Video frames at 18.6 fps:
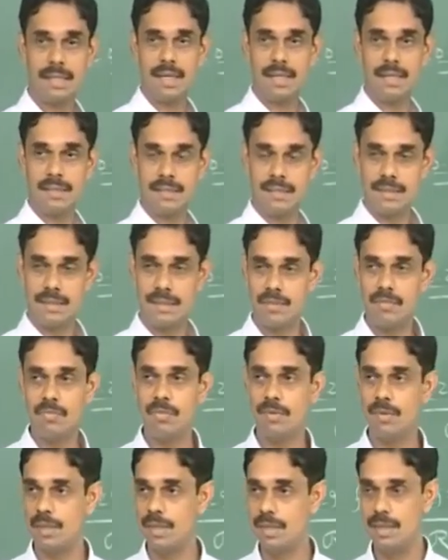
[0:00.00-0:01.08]
class
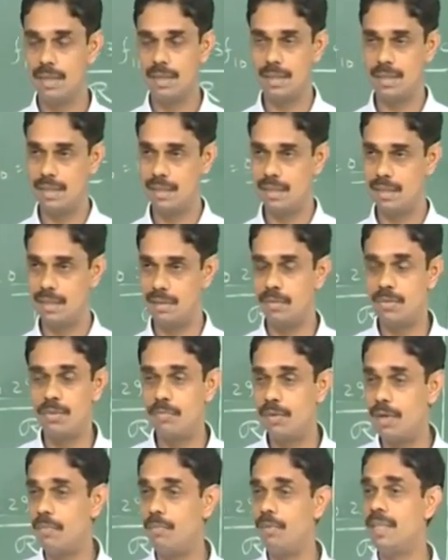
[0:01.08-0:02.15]
we will uh, so
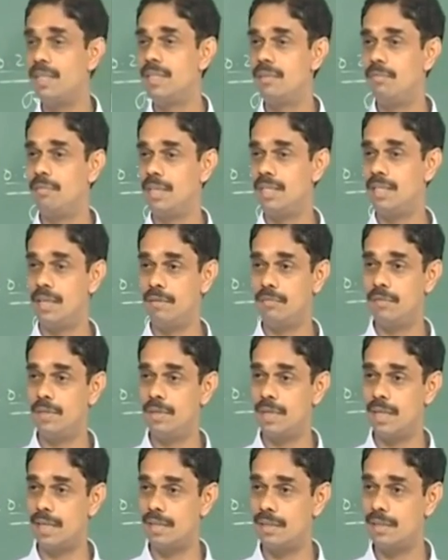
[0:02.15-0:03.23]
we have finished the first half of the
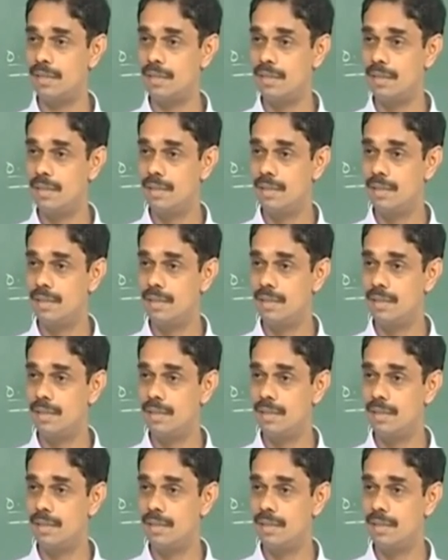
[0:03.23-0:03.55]
class